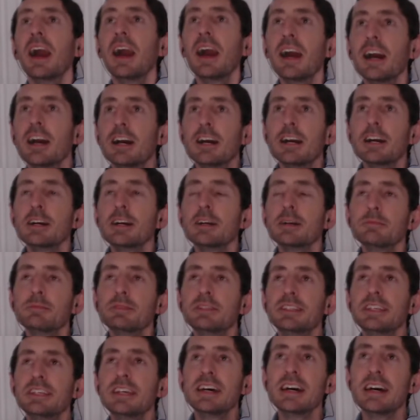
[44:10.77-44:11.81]
I'm
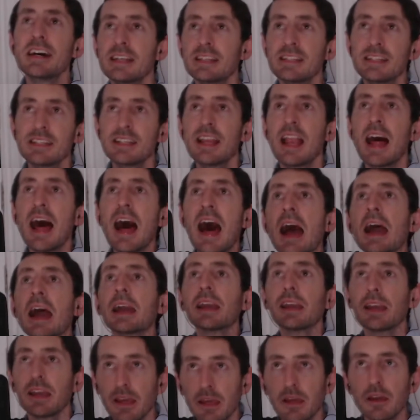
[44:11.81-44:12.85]
just
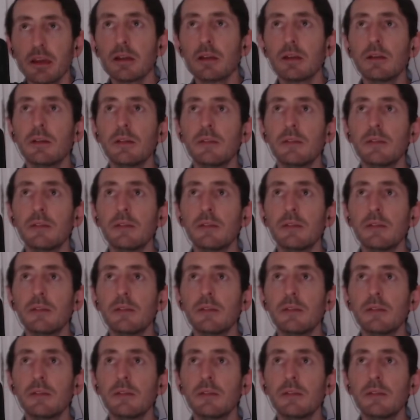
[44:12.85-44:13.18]
like you.